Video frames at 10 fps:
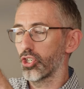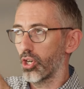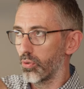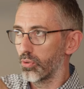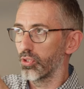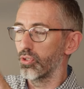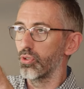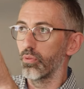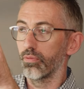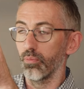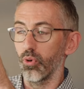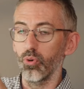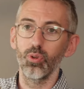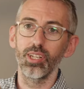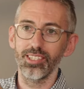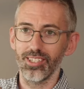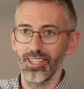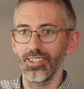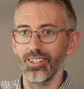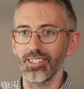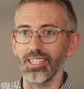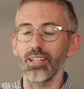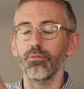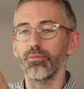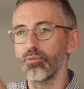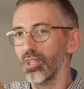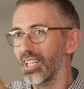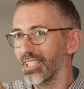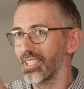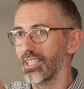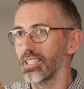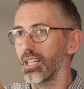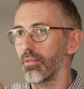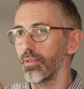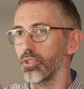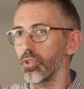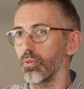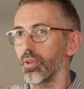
chosen you from all eternity and freely set his love on you.